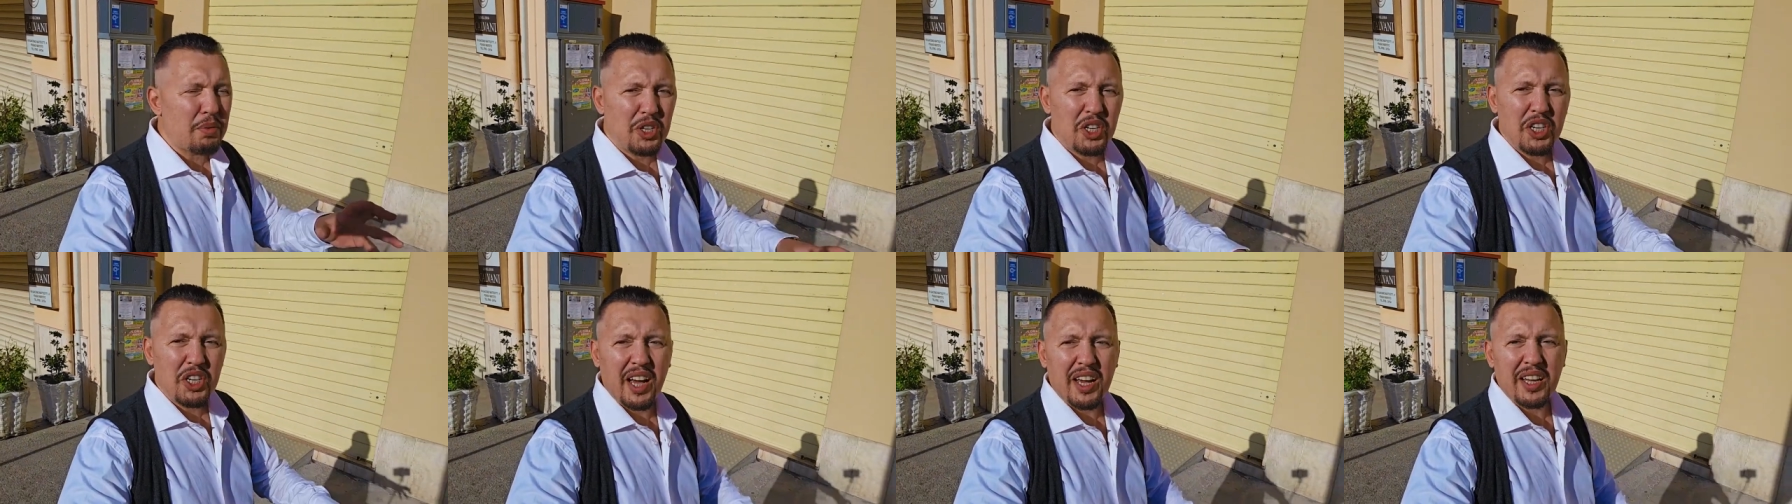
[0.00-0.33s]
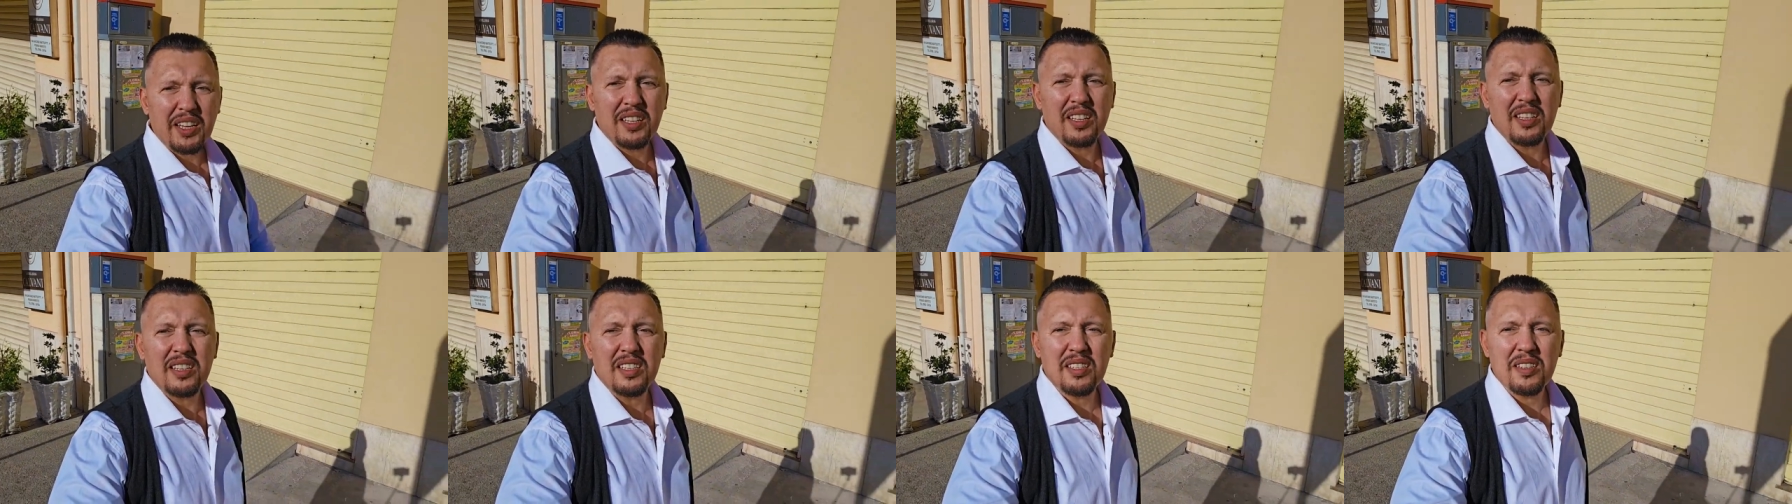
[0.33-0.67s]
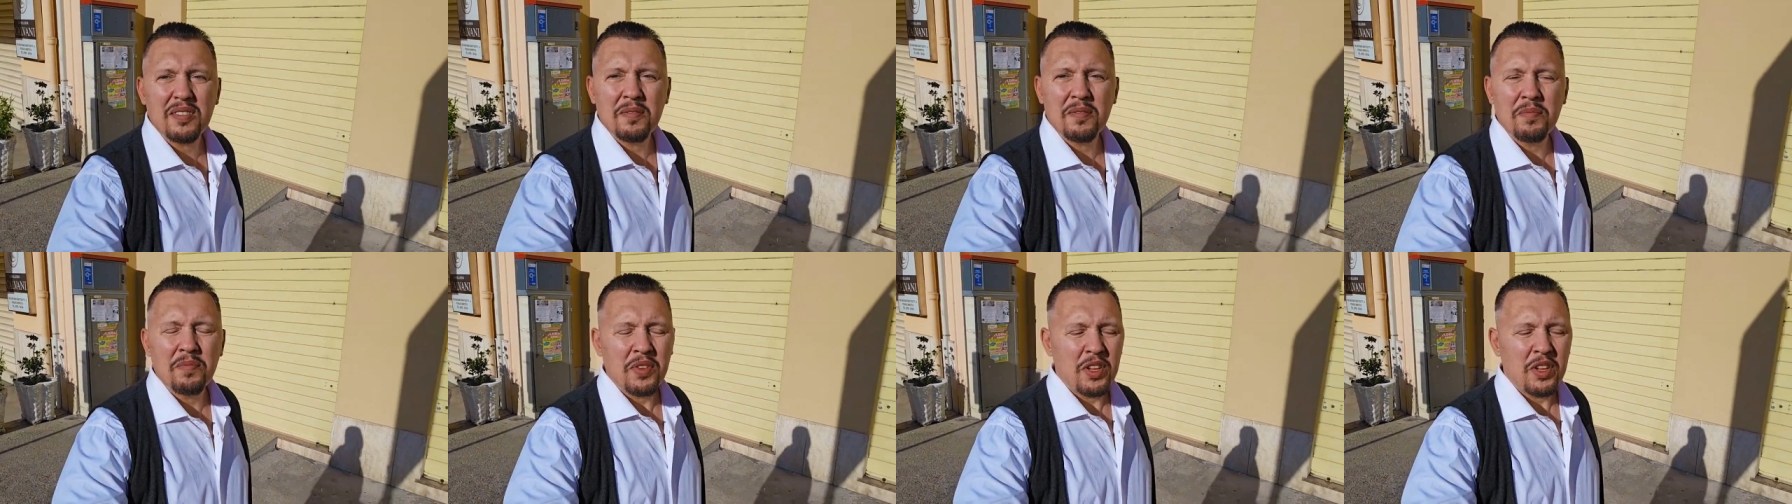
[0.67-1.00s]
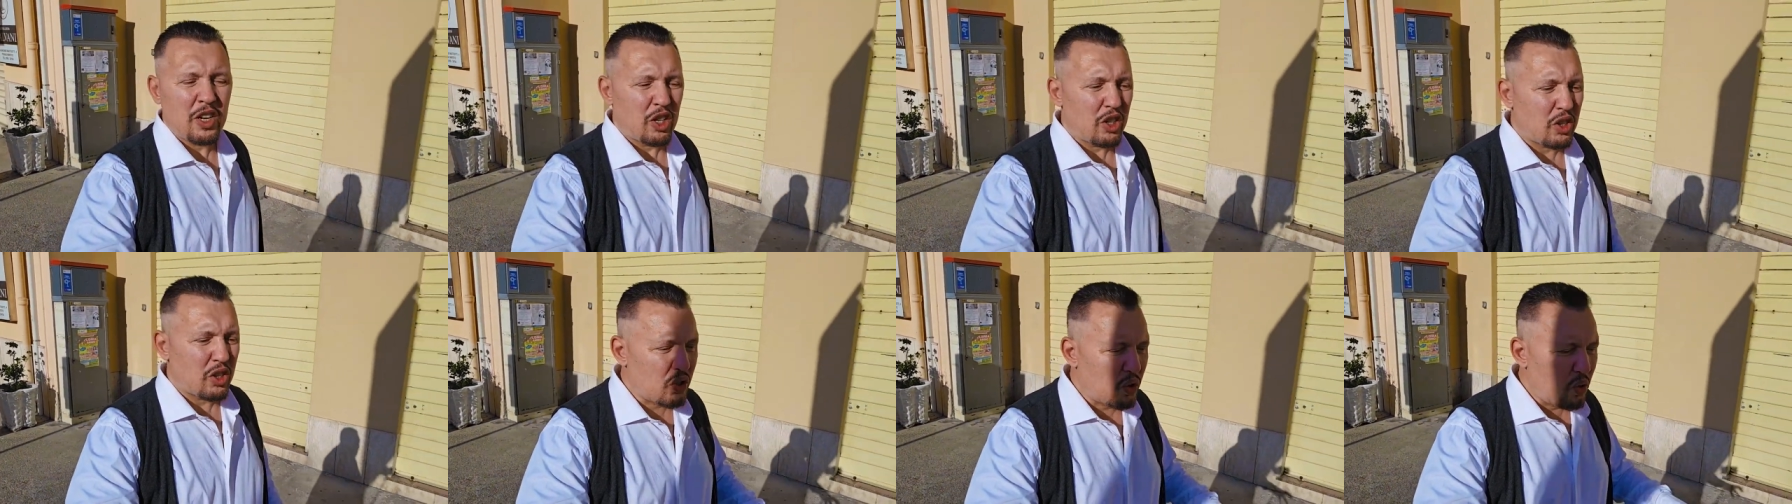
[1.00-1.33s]
and there is
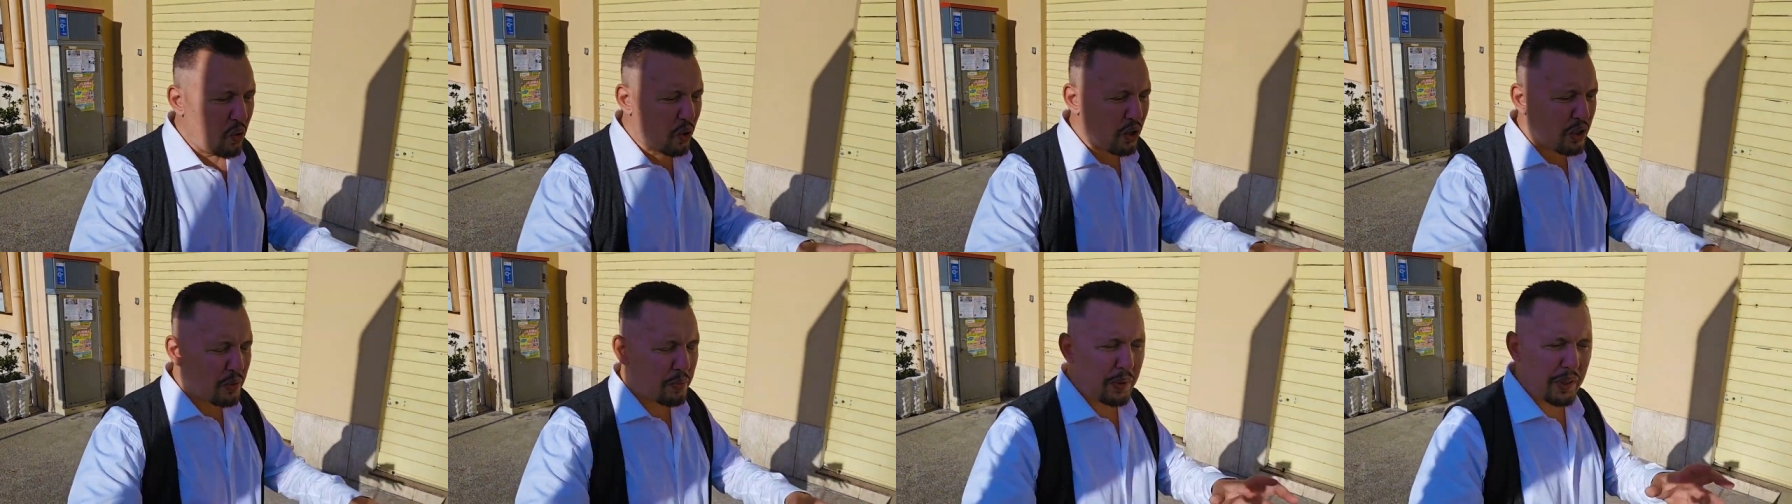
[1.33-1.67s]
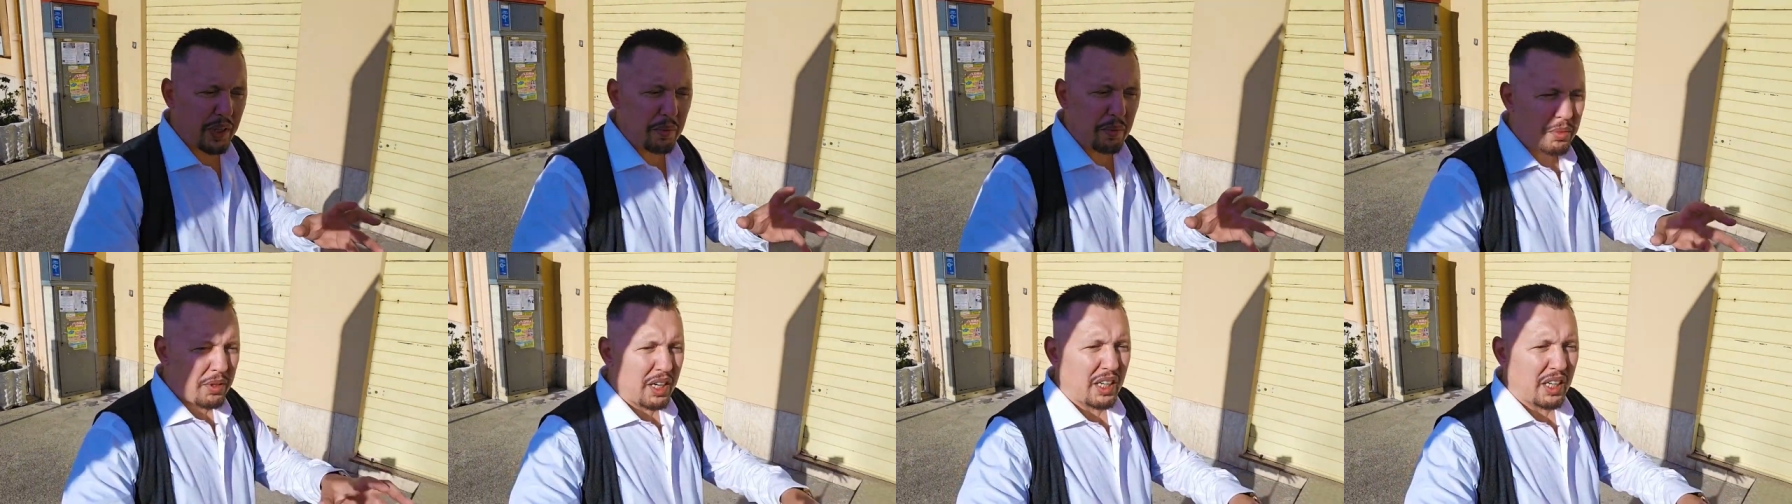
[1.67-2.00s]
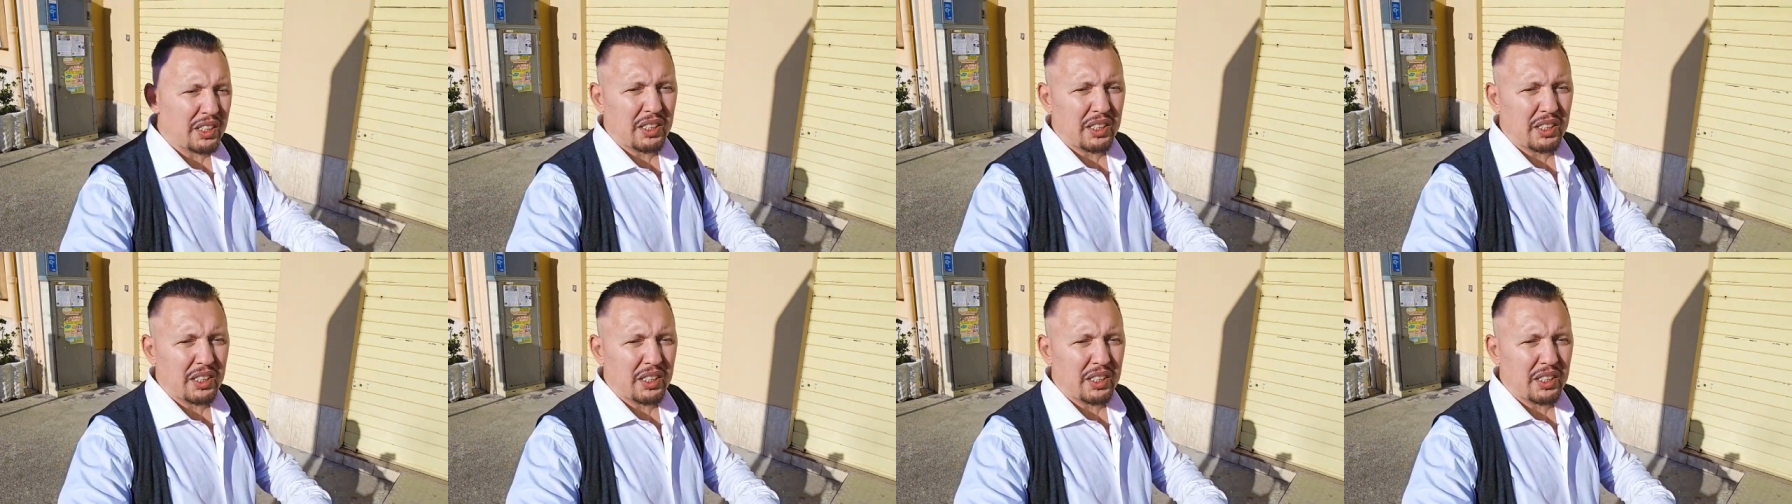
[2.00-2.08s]
nothing more important.